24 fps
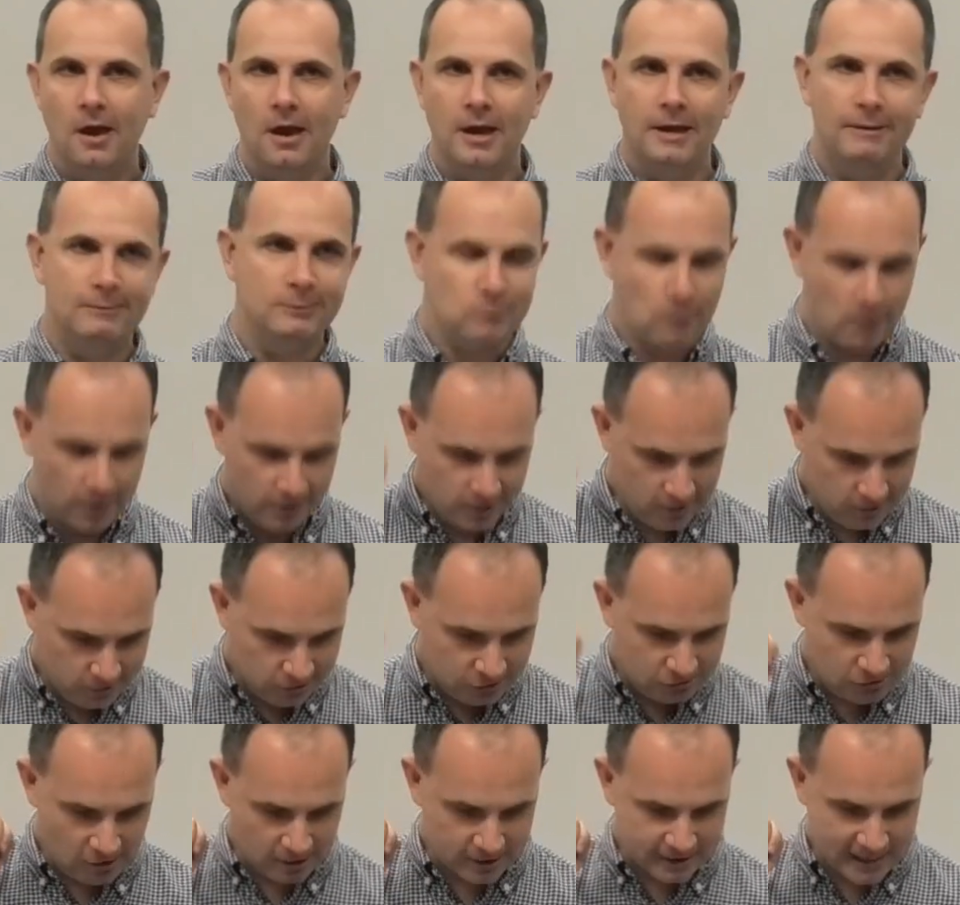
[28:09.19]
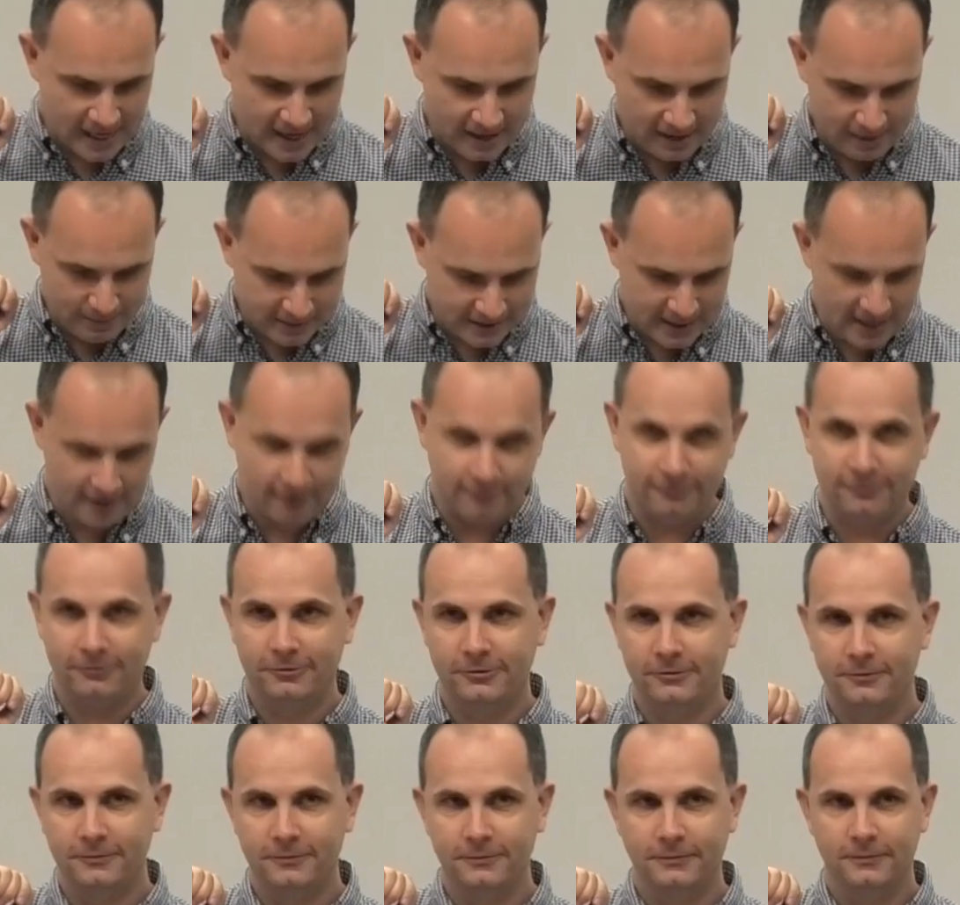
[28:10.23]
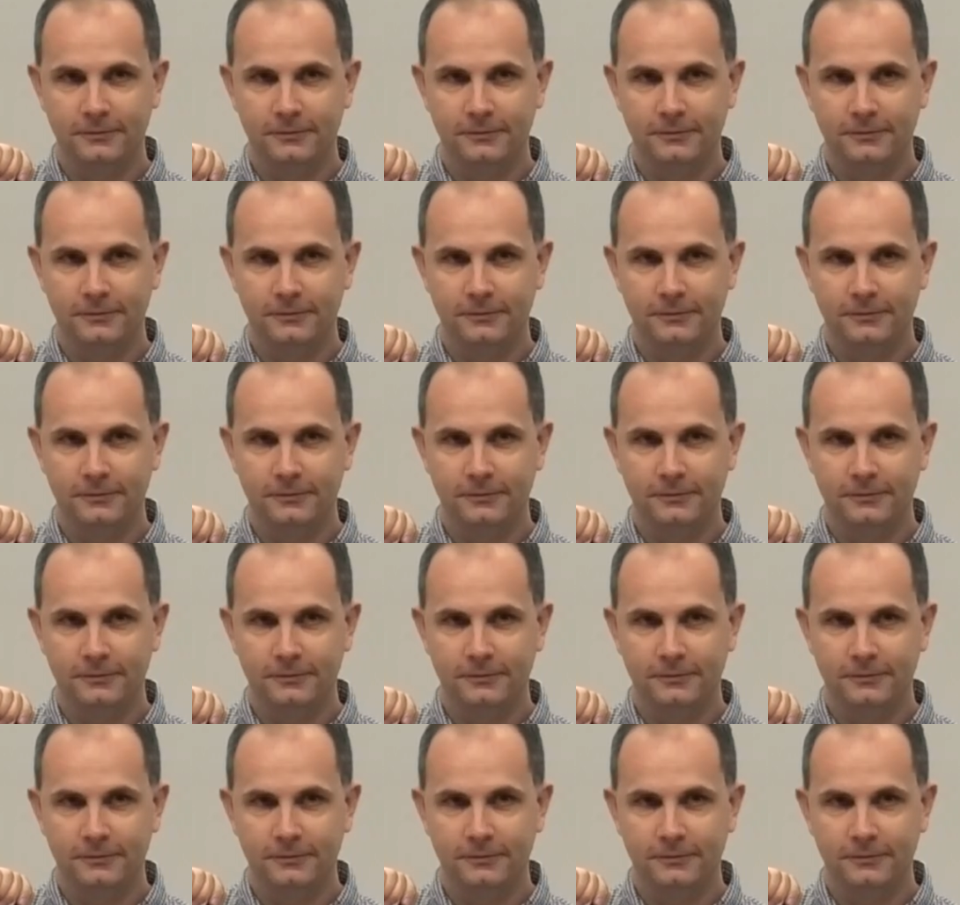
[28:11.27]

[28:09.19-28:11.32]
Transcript: He was one who struck down himself,